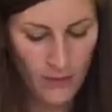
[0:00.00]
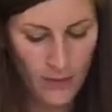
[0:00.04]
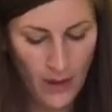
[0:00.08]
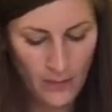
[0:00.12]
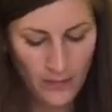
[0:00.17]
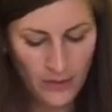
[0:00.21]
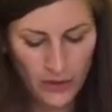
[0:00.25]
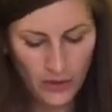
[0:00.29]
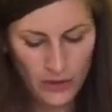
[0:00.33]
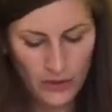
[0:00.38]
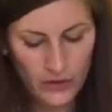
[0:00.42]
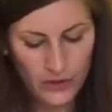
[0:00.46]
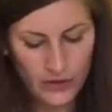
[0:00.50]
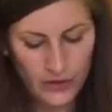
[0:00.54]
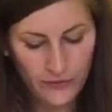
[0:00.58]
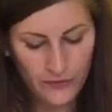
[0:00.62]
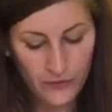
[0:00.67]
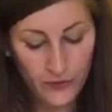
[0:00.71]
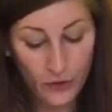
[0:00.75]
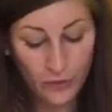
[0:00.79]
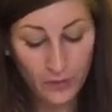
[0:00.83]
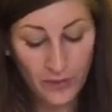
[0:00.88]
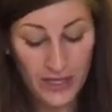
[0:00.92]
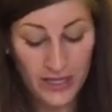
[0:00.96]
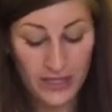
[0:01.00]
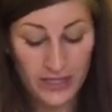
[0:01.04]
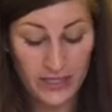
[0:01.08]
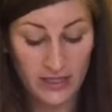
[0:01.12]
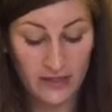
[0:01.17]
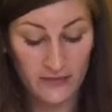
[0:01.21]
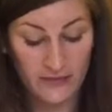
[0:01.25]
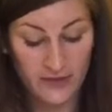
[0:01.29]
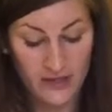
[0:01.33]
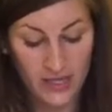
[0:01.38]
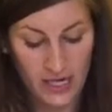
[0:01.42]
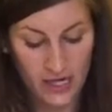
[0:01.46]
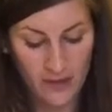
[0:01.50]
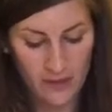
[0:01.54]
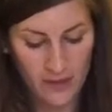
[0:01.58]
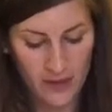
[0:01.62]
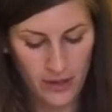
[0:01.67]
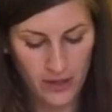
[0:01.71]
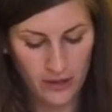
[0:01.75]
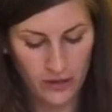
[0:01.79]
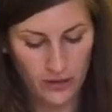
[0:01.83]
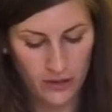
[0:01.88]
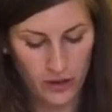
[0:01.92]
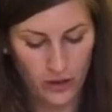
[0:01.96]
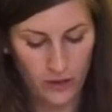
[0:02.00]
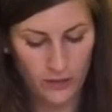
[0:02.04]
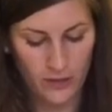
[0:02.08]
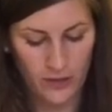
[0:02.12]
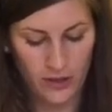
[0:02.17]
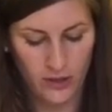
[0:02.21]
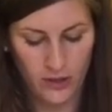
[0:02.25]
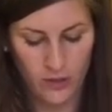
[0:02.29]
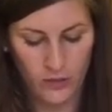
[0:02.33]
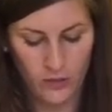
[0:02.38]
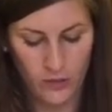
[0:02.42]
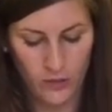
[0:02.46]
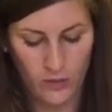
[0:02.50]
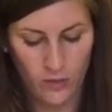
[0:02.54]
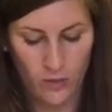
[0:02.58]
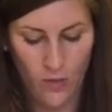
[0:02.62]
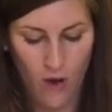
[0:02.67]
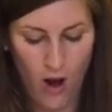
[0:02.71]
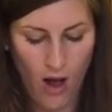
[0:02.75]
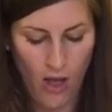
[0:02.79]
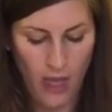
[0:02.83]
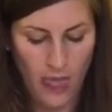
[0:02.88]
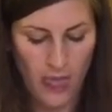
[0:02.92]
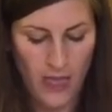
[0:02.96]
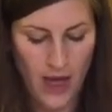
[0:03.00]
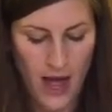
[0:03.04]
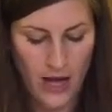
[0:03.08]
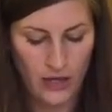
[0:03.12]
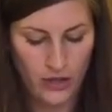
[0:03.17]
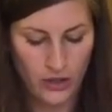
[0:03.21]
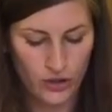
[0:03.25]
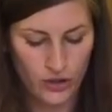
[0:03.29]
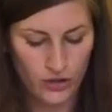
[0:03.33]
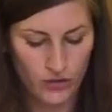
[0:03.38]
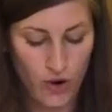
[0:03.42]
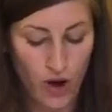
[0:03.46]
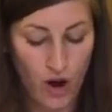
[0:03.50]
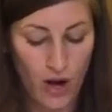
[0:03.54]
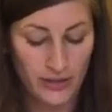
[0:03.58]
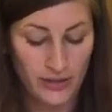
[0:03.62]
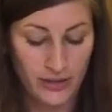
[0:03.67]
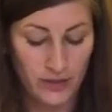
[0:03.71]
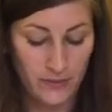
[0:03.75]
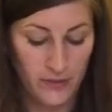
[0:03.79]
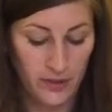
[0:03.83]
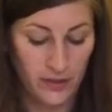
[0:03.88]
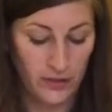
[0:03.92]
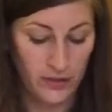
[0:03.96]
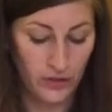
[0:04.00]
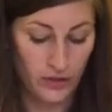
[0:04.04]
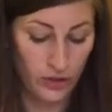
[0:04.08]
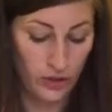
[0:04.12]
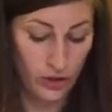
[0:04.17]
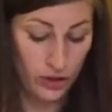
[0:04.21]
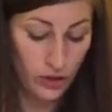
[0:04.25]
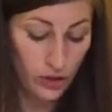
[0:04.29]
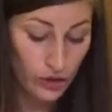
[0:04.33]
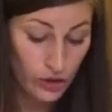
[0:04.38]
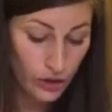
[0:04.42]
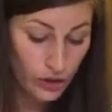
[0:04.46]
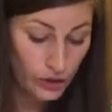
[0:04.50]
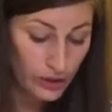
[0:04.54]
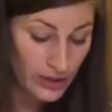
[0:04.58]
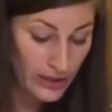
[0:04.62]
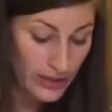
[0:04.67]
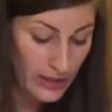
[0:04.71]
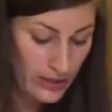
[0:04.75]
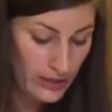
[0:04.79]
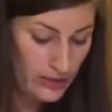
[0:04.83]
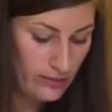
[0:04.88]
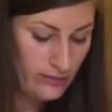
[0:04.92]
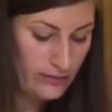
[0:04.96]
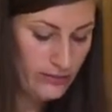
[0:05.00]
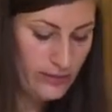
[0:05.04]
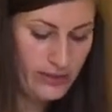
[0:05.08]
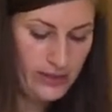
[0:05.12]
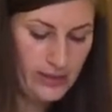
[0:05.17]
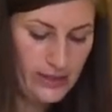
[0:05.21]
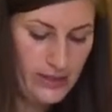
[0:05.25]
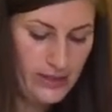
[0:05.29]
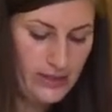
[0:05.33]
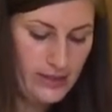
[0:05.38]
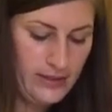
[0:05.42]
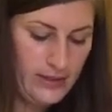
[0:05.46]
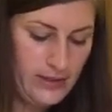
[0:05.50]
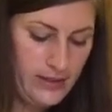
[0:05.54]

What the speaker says: I'm going to use a few pieces of tape here too because we want that straw to be securely in place.